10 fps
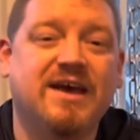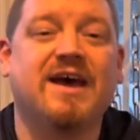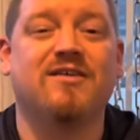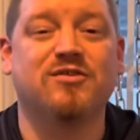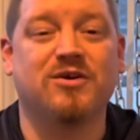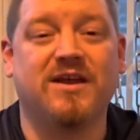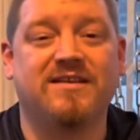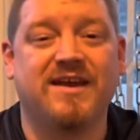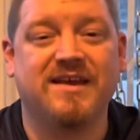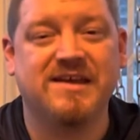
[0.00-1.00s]
Have a great
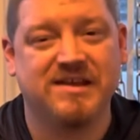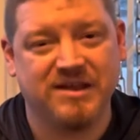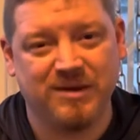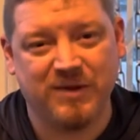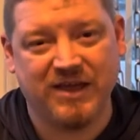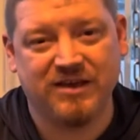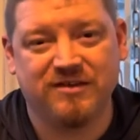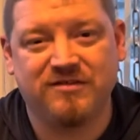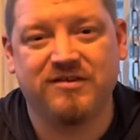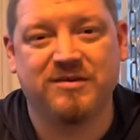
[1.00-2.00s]
day and make it
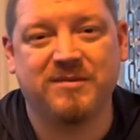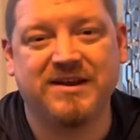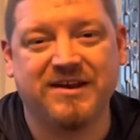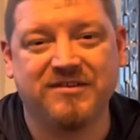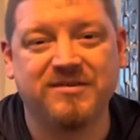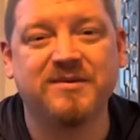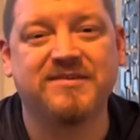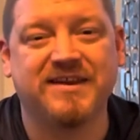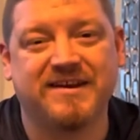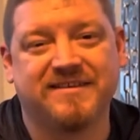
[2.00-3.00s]
good for somebody else. We'll
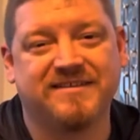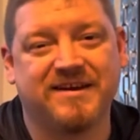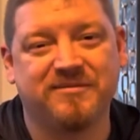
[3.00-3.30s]
see you next time.